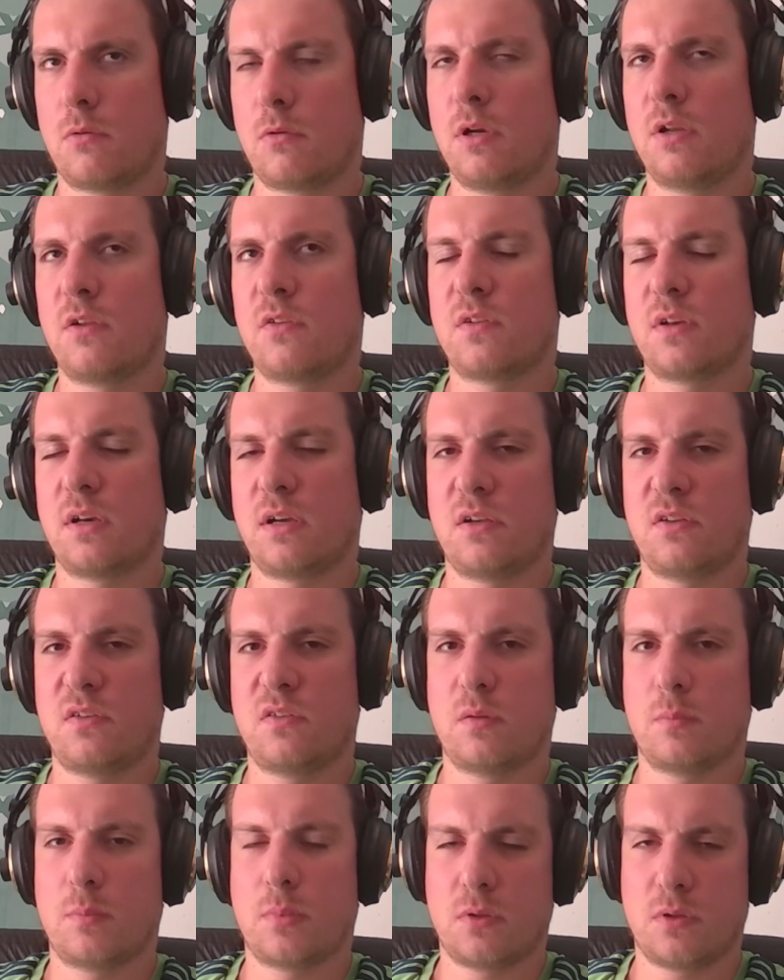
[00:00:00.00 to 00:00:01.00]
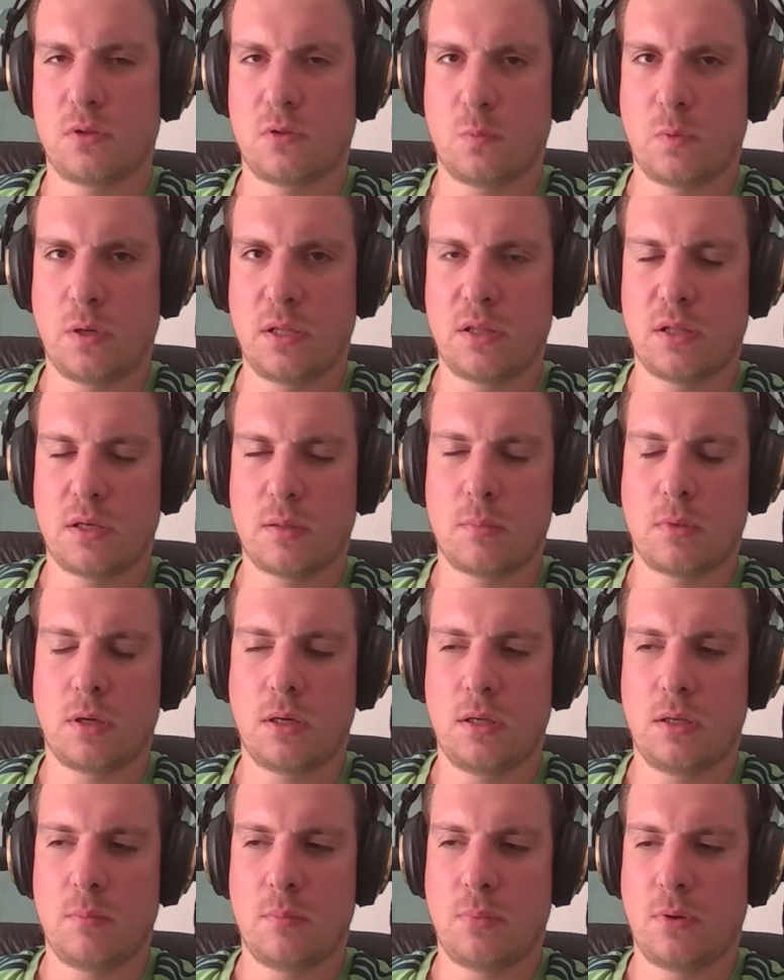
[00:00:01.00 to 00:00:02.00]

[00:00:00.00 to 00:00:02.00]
criticized about the way that my